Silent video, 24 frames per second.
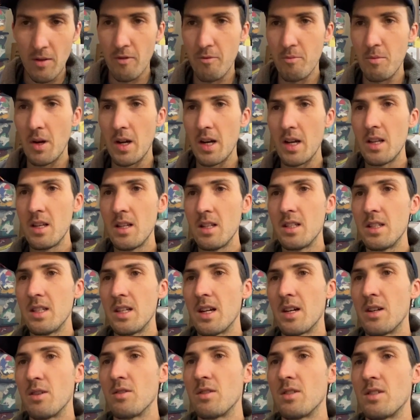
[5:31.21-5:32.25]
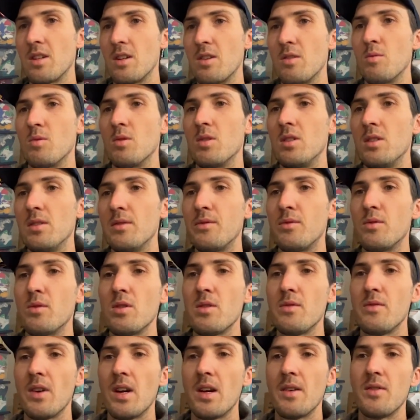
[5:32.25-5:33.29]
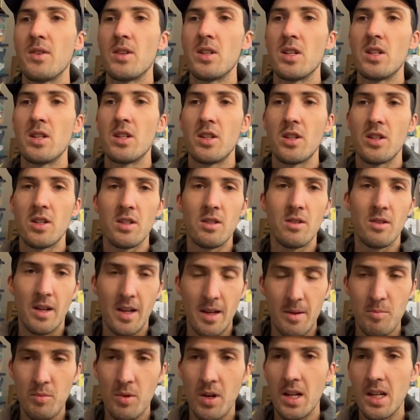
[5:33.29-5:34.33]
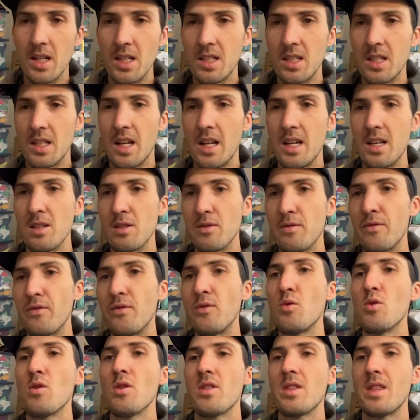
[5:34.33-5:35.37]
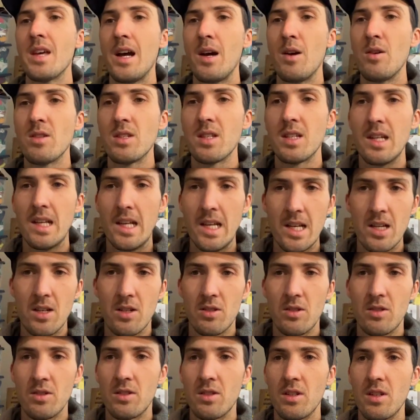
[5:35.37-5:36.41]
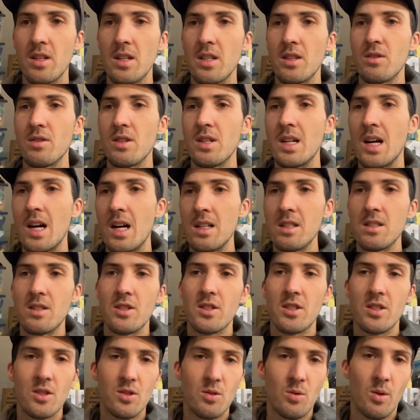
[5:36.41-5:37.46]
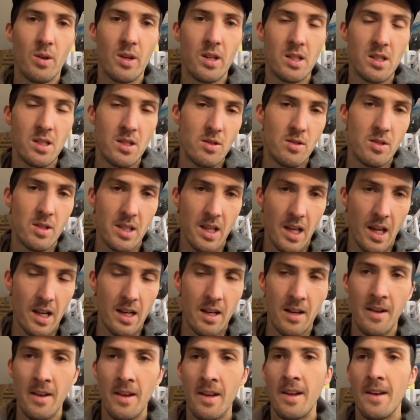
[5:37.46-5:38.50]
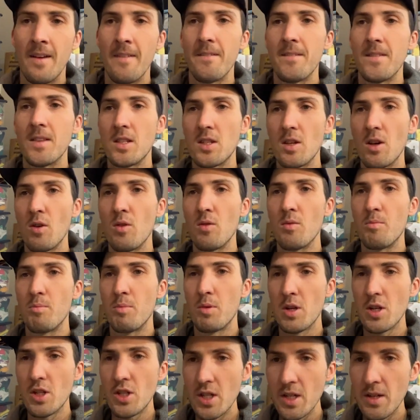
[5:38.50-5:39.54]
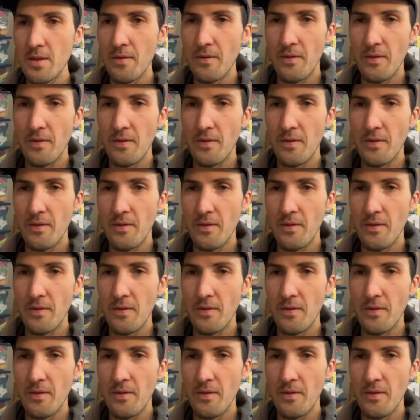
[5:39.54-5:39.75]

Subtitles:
of money in the Aerostar world. 4,500 euro, I am ready today, is $4,833.22. So pushing